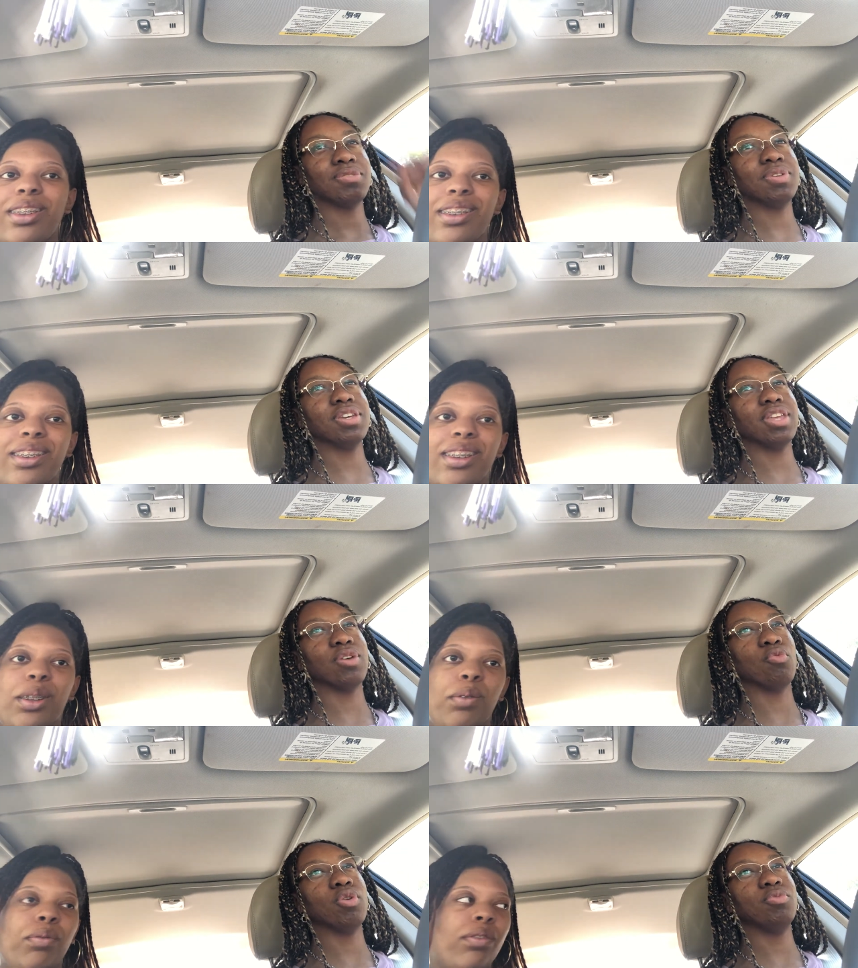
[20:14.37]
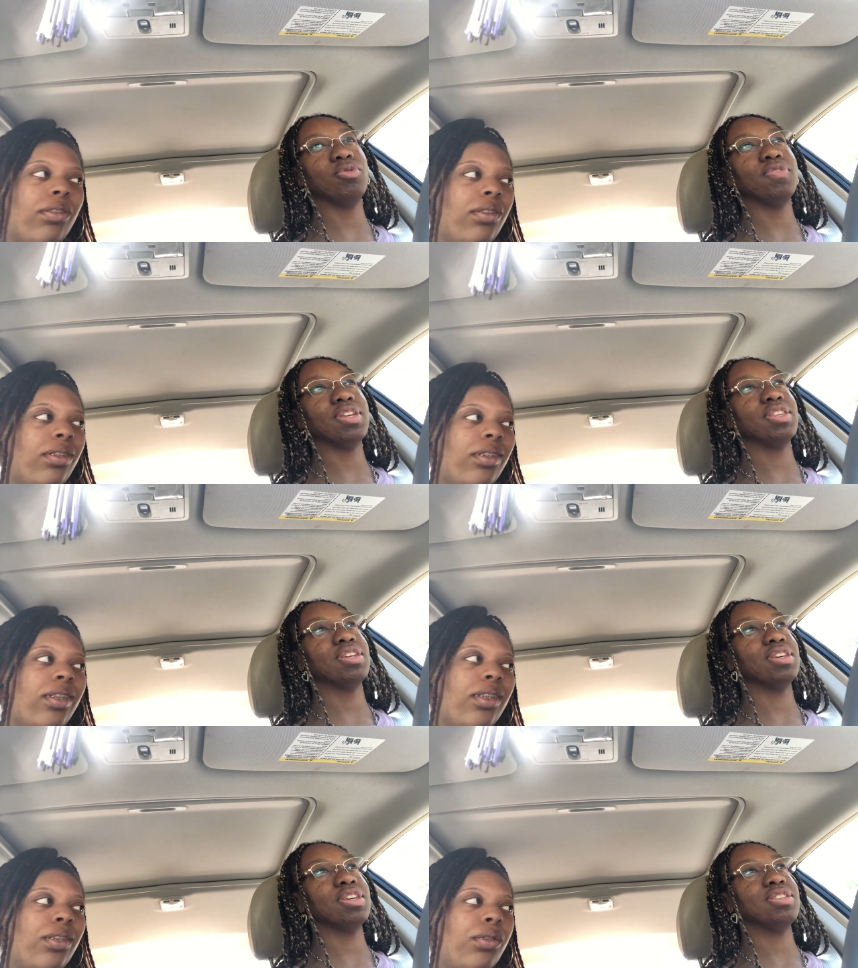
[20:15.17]
Speaker 1: We get like one movie and
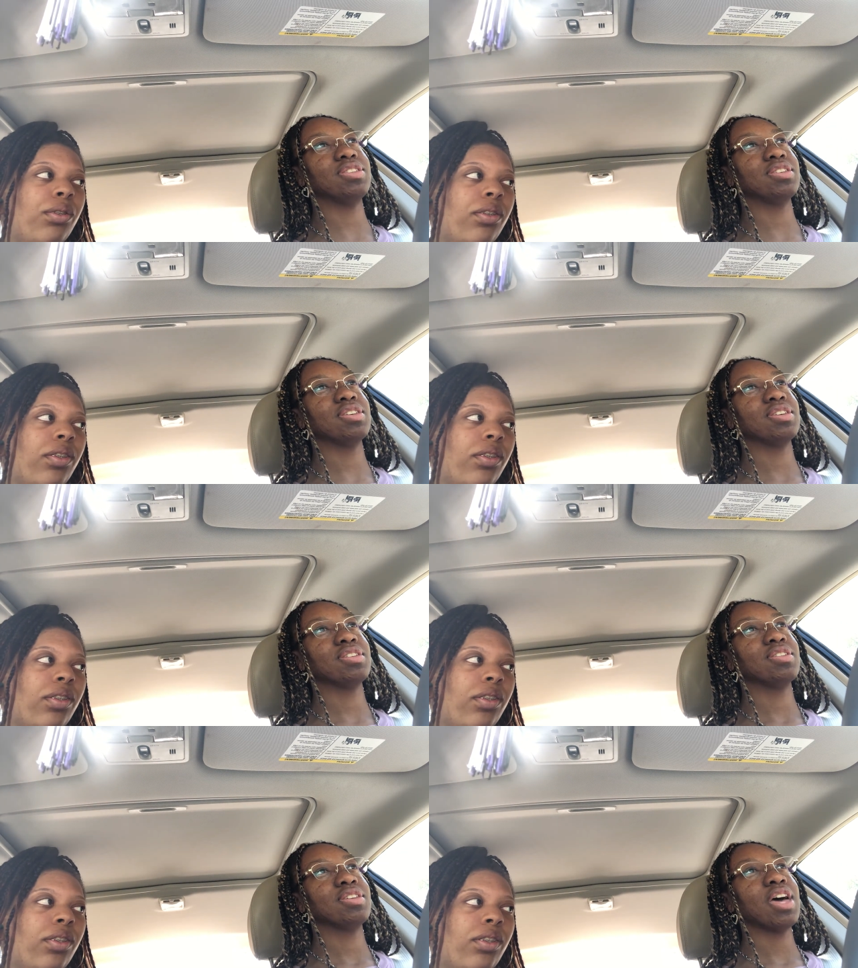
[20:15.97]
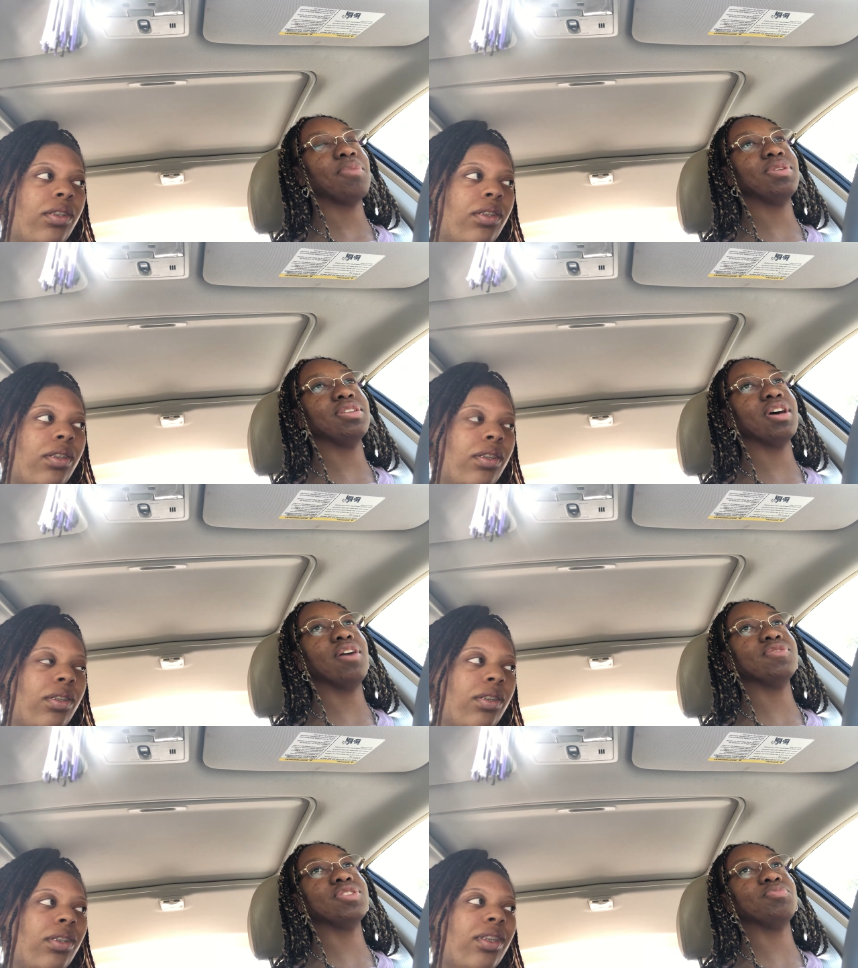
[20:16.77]
then it's, I mean,
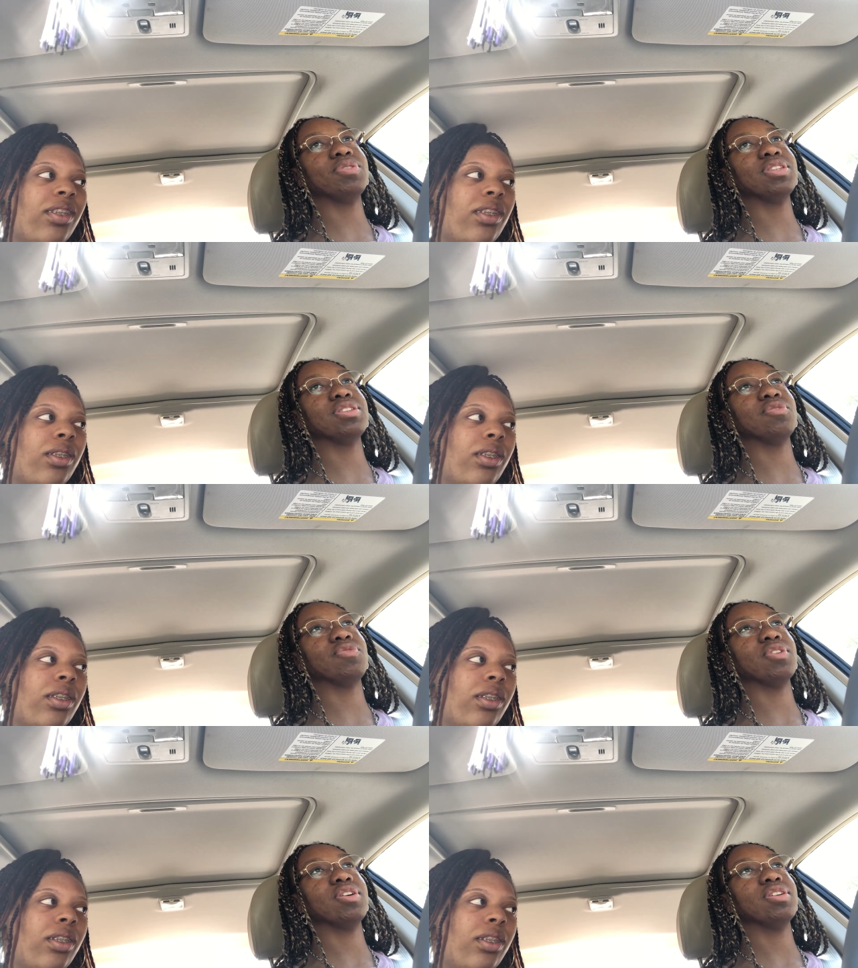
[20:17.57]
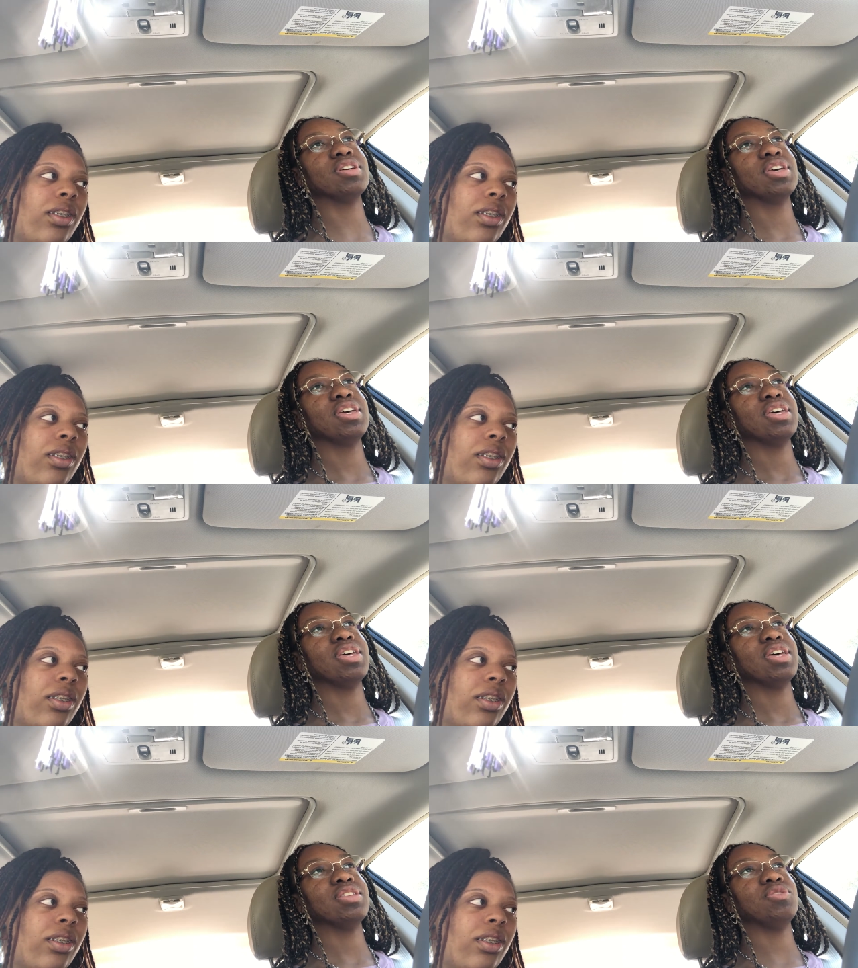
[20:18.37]
obviously Princess and the Frog
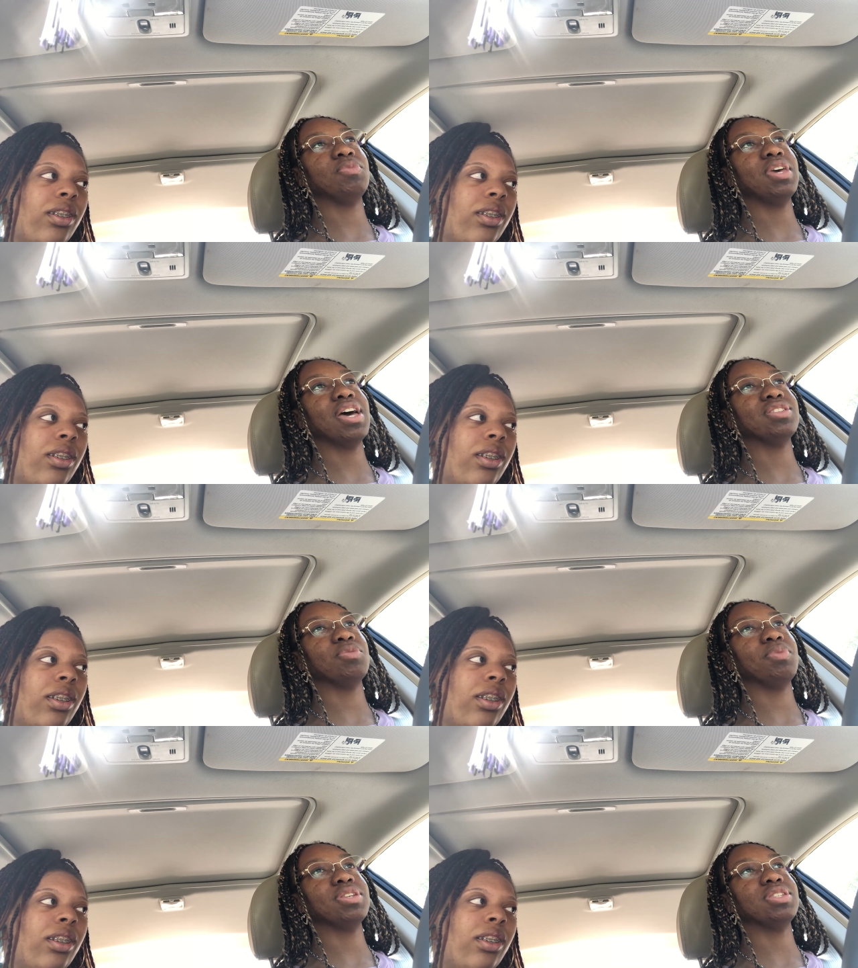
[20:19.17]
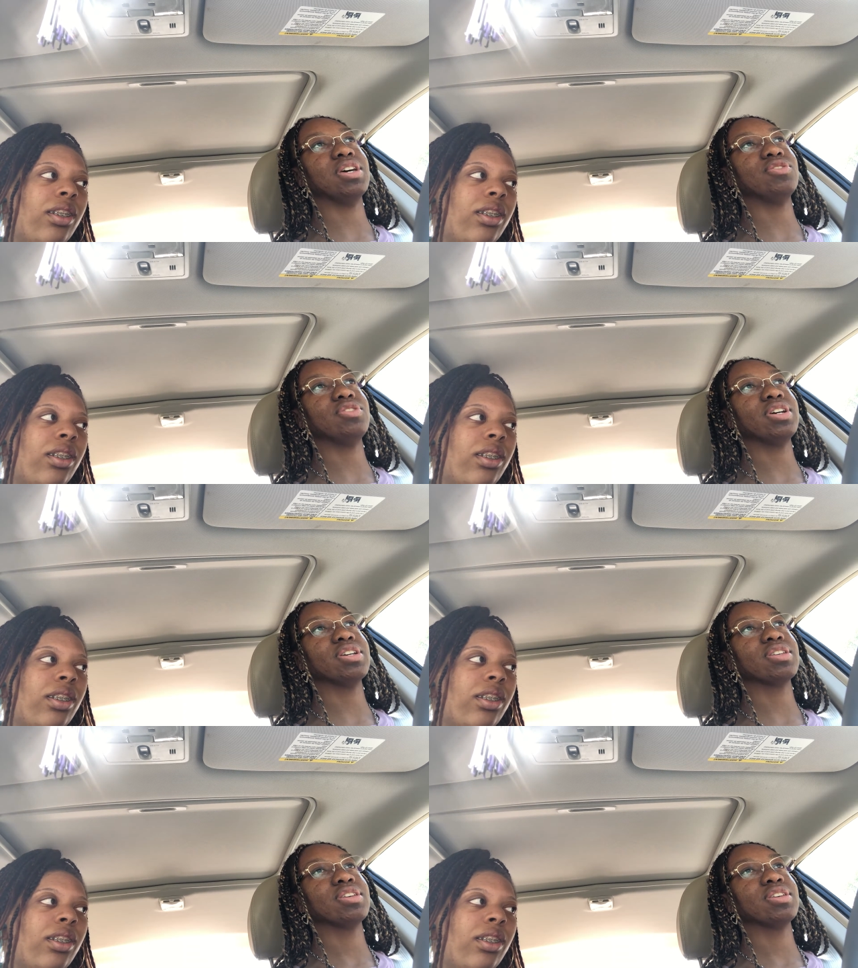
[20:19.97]
to me has the best soundtrack.